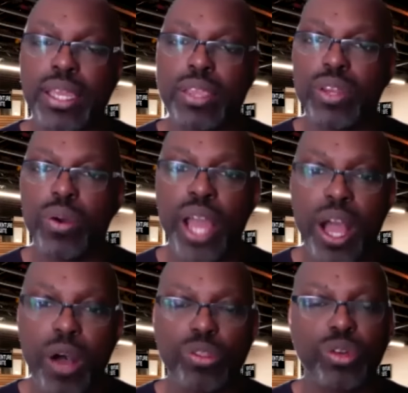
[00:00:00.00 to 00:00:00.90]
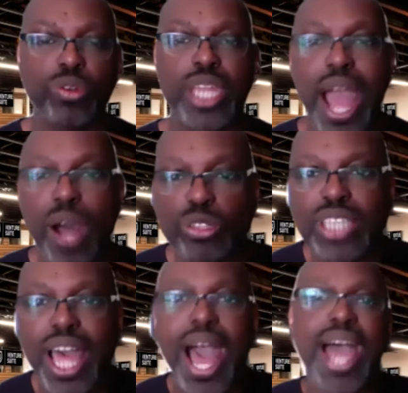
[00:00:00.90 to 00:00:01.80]
you know, health on the
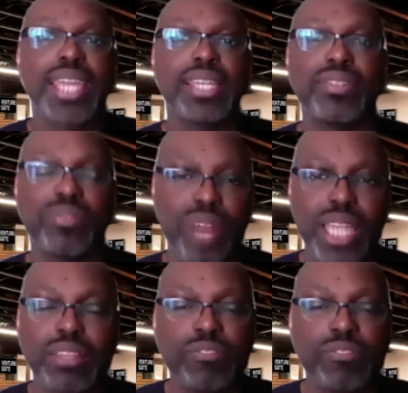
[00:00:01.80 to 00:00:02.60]
outside, right?